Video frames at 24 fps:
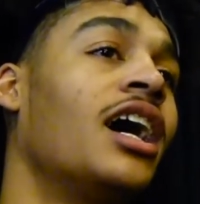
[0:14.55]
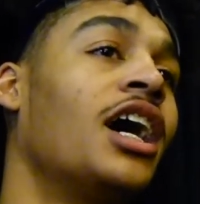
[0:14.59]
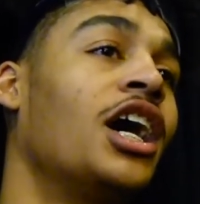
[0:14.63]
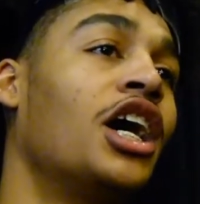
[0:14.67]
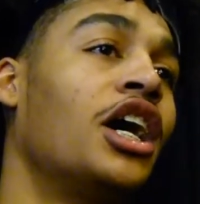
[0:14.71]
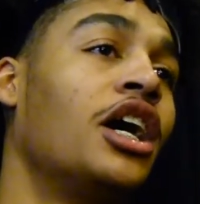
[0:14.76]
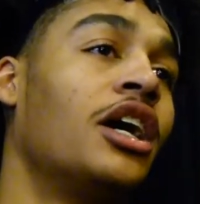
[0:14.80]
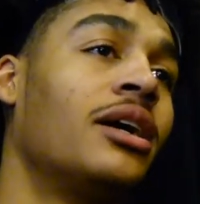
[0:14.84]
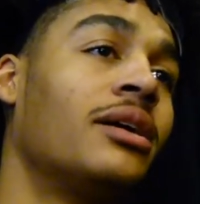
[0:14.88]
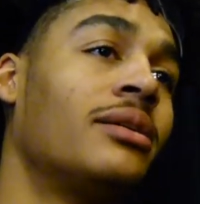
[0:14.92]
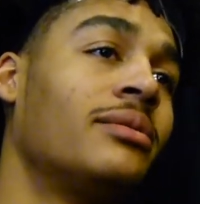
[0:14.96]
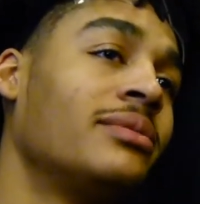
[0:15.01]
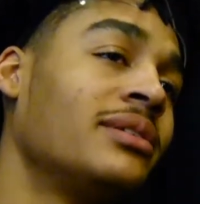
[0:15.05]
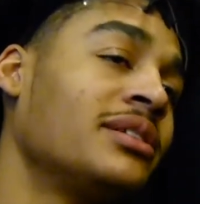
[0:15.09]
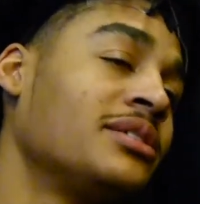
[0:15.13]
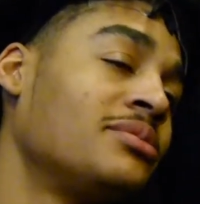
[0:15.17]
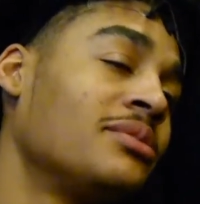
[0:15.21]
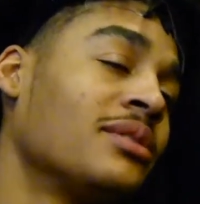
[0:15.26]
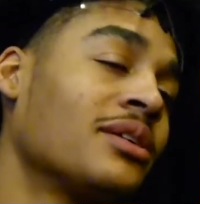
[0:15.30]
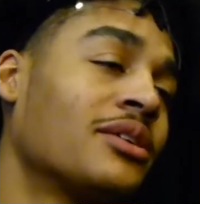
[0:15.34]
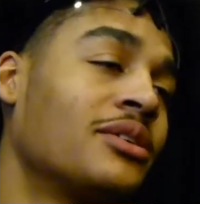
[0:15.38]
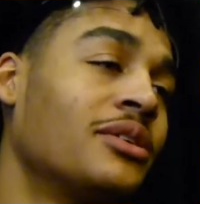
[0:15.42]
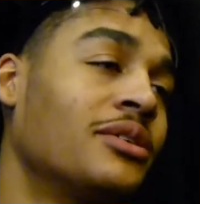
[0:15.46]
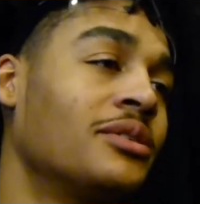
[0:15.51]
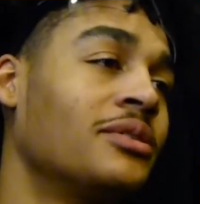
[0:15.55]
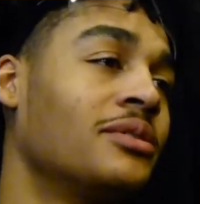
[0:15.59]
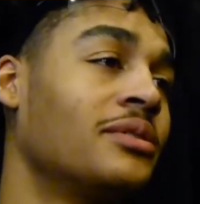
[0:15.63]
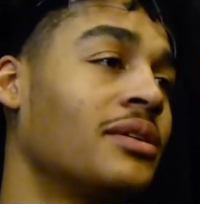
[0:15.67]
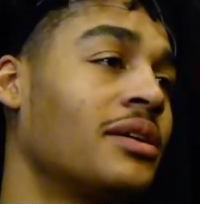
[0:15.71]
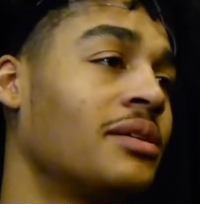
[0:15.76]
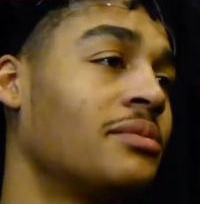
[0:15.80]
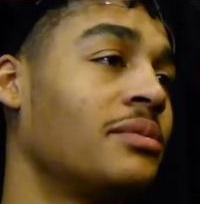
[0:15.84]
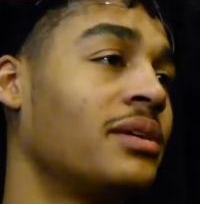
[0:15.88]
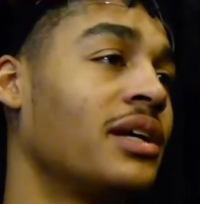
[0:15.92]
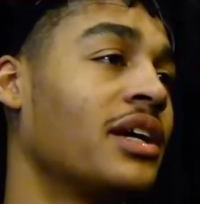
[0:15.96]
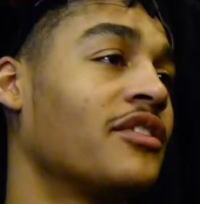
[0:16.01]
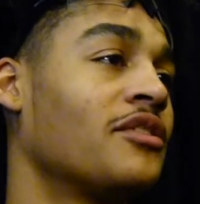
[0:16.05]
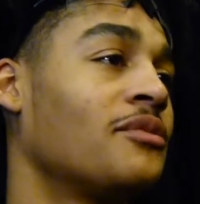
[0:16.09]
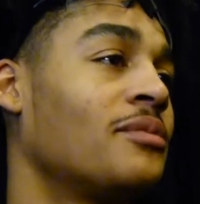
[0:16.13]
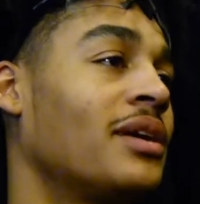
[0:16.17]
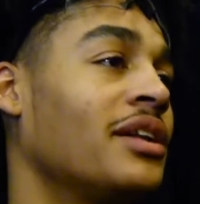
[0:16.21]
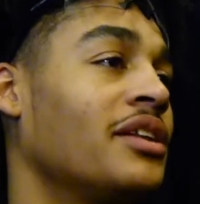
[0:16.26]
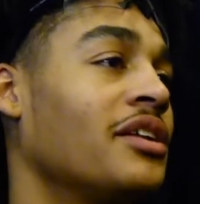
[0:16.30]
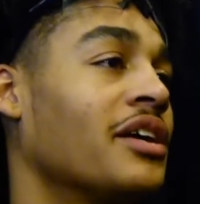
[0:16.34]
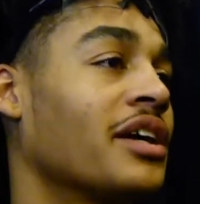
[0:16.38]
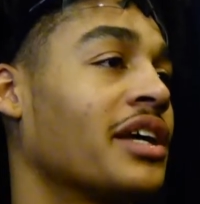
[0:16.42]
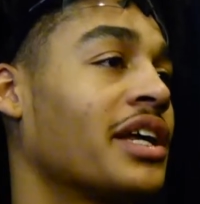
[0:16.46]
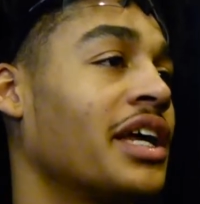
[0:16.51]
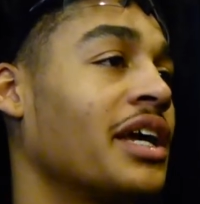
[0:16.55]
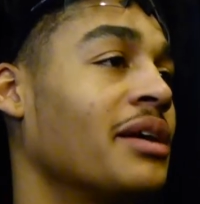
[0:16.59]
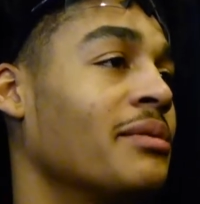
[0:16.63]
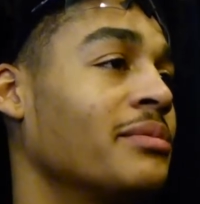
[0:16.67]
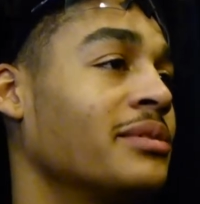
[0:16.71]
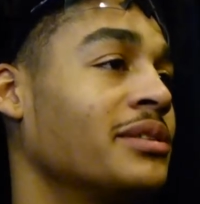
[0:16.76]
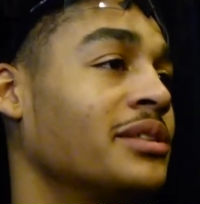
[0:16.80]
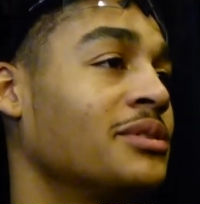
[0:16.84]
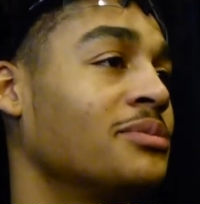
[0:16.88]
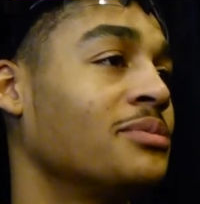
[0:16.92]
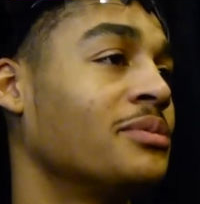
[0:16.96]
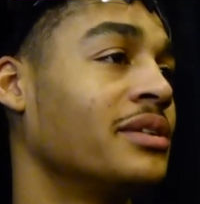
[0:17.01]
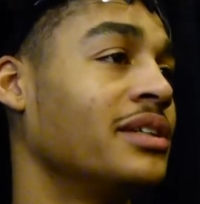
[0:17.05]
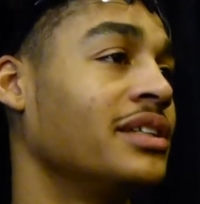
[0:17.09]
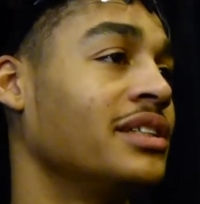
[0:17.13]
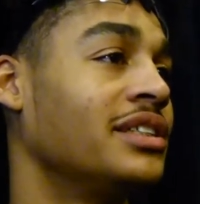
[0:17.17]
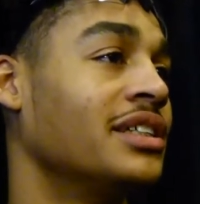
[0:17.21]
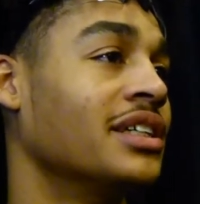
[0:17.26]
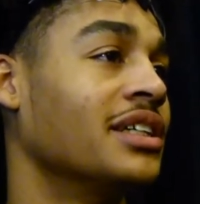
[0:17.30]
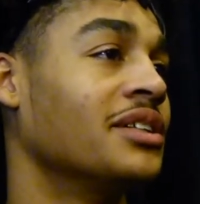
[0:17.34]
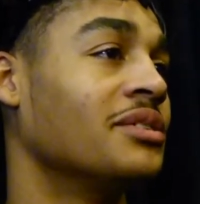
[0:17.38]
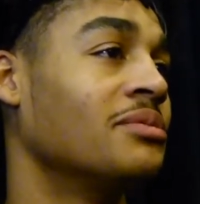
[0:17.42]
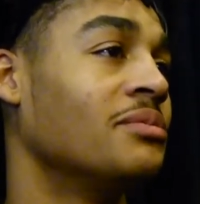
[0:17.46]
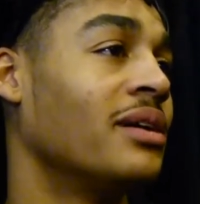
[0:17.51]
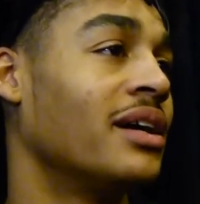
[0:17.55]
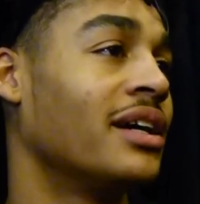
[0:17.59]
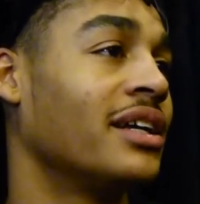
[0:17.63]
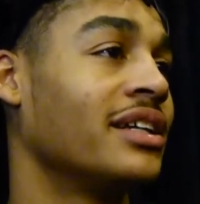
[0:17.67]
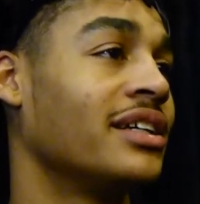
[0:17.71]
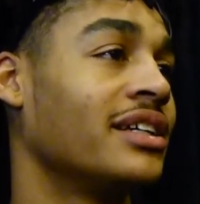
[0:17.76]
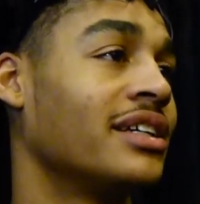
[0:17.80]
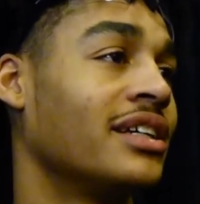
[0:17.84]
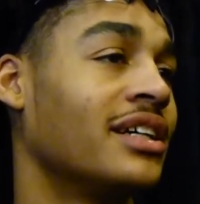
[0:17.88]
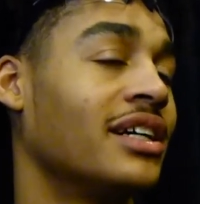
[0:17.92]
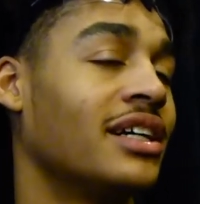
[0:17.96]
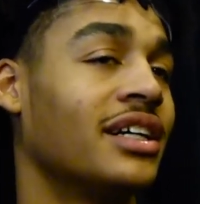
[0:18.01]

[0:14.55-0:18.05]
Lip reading: It's been cool. I mean, everybody on campus is pretty chill about it.